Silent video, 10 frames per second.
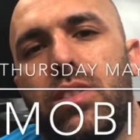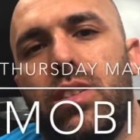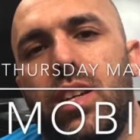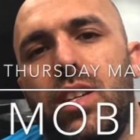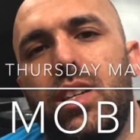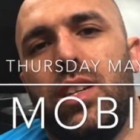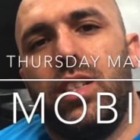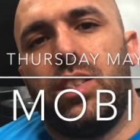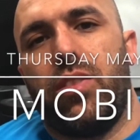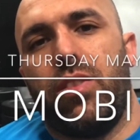Today
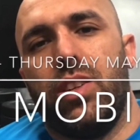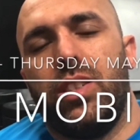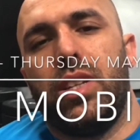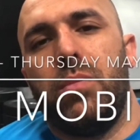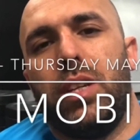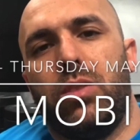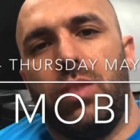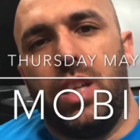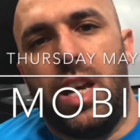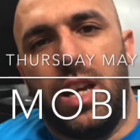is Thursday, May
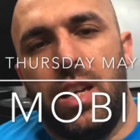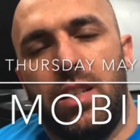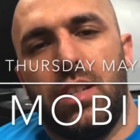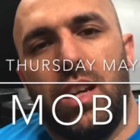28th,